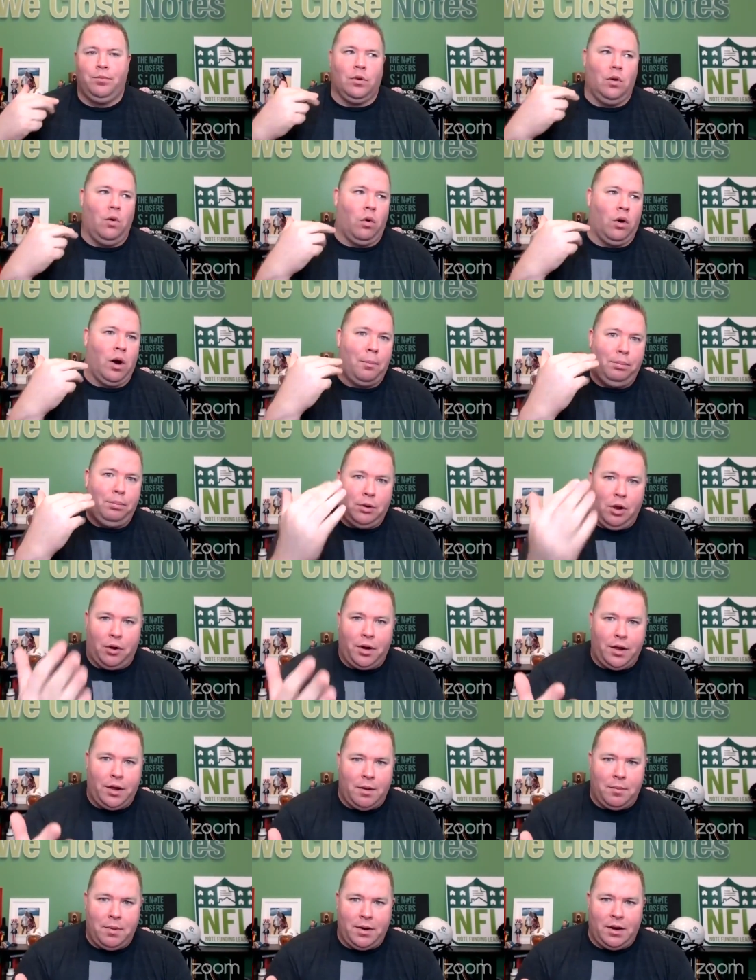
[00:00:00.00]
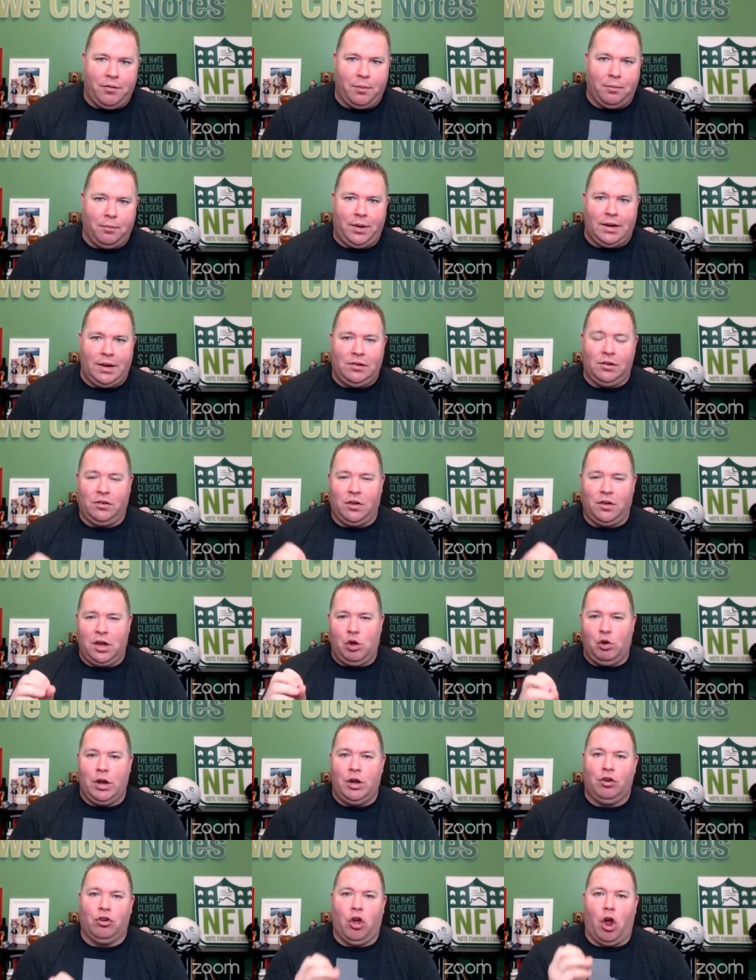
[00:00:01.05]
or uploading them in different places so that you
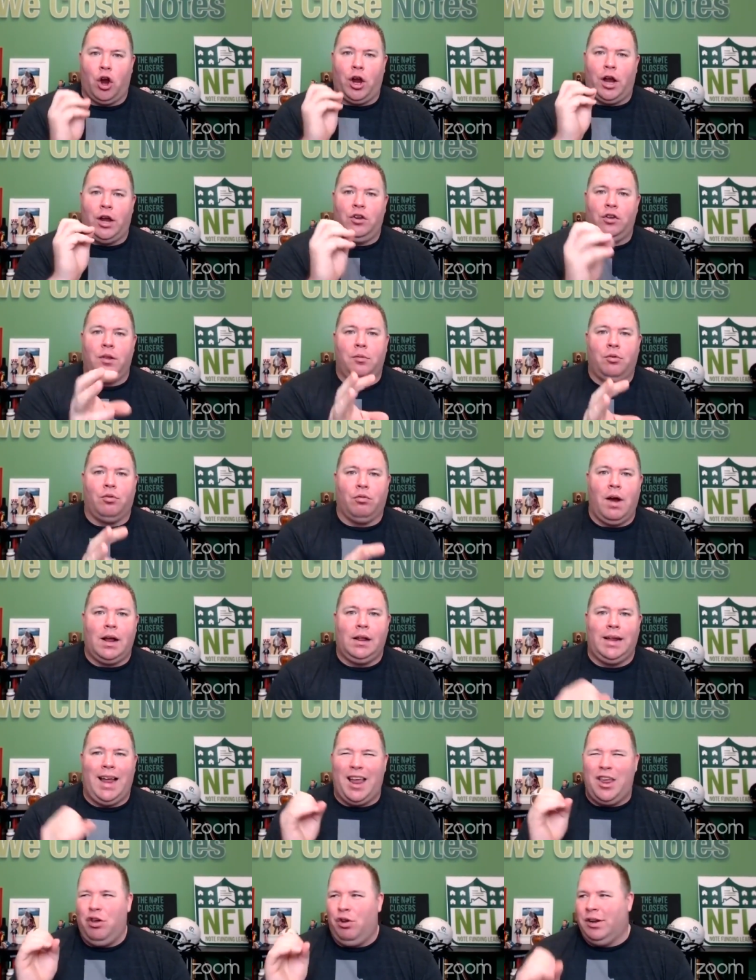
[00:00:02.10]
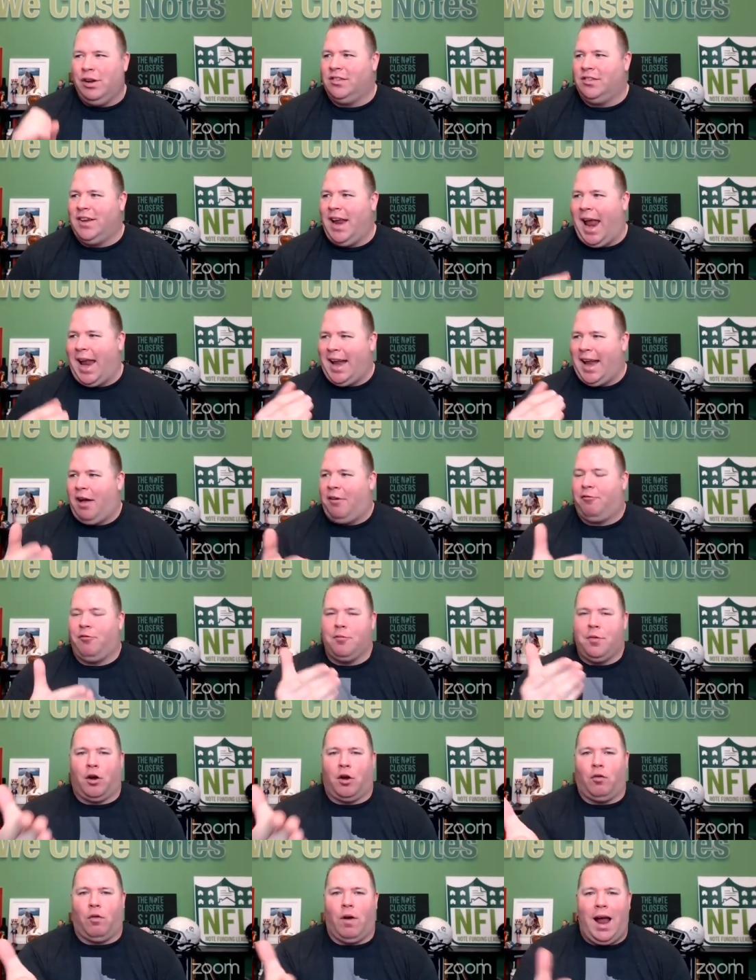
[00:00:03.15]
can target to them directly, how you can stand out from
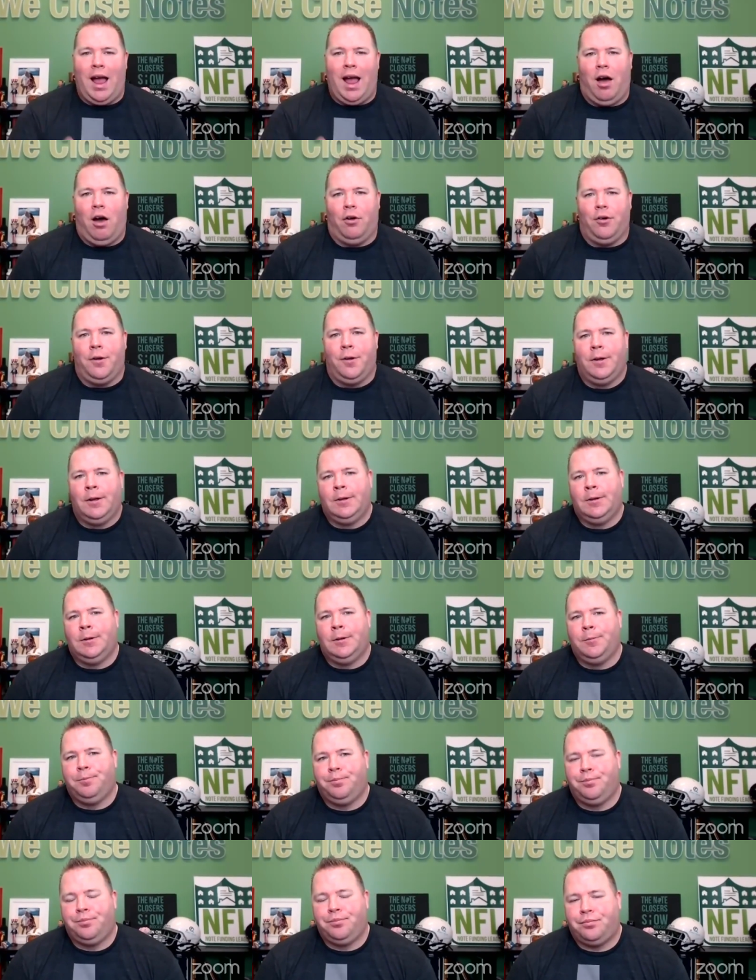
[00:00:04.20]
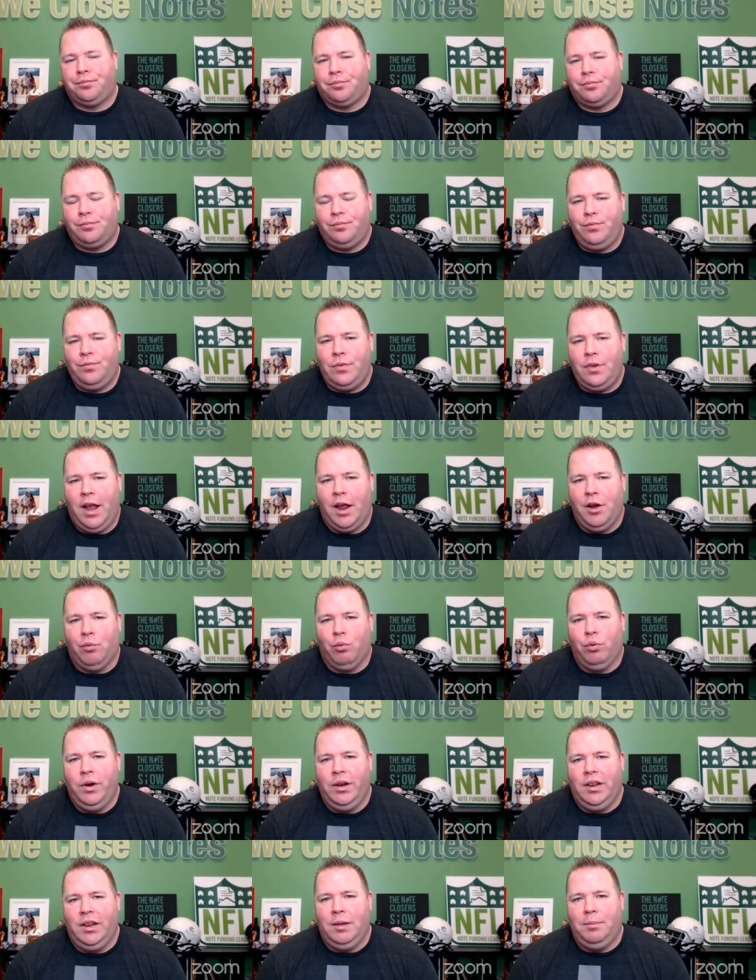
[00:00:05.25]
the crowd and
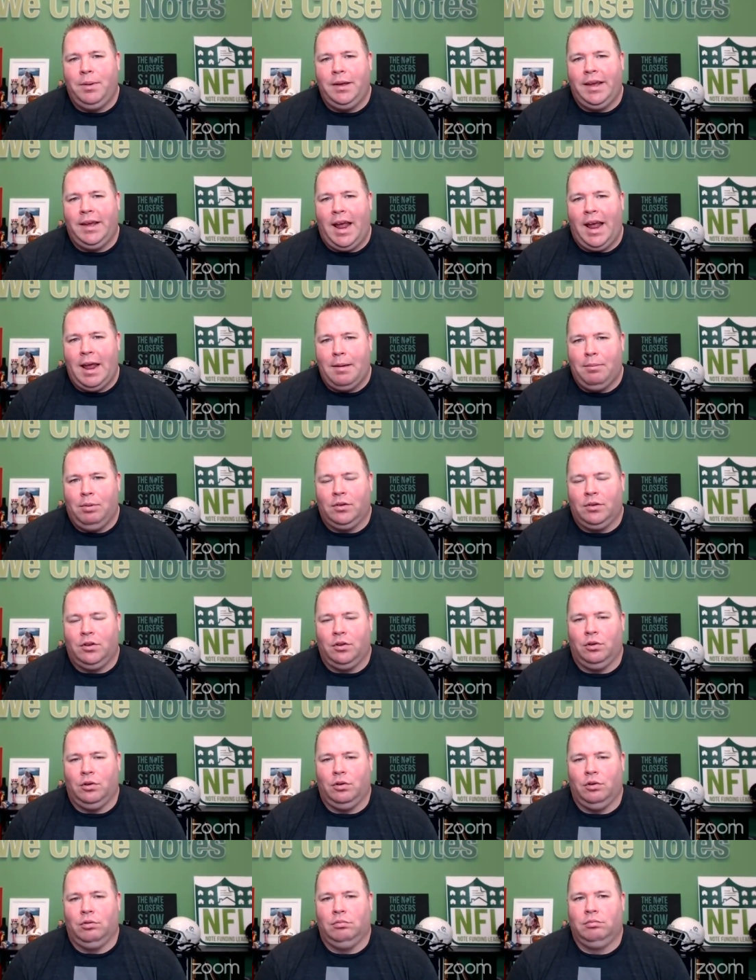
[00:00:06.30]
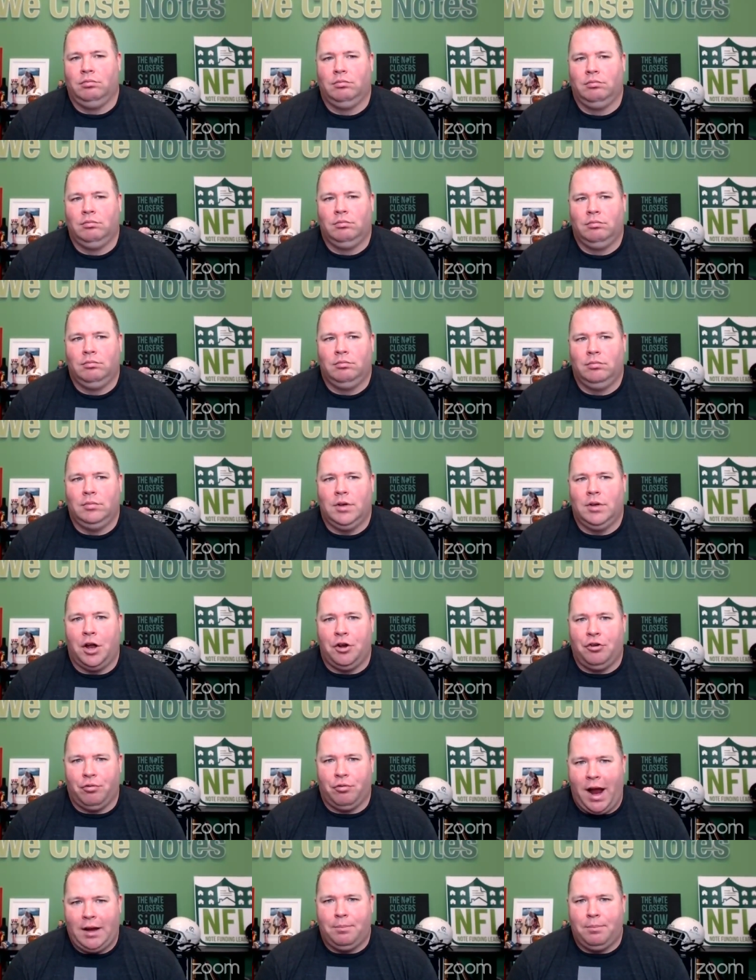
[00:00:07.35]
really be able to
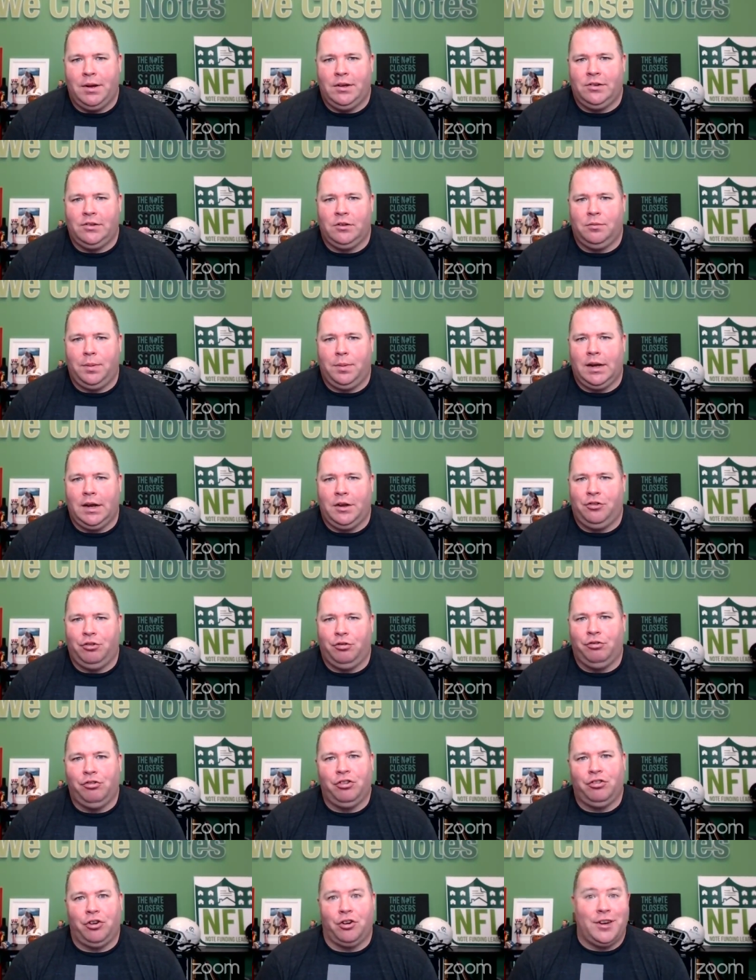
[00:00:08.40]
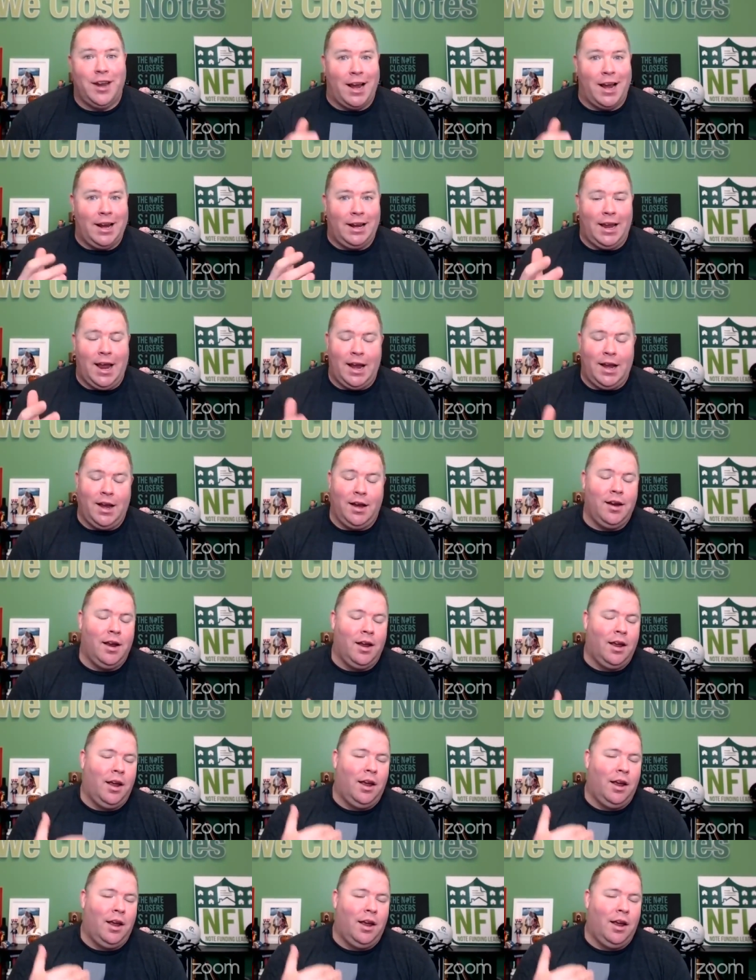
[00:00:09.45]
attract business because you just are dedicated,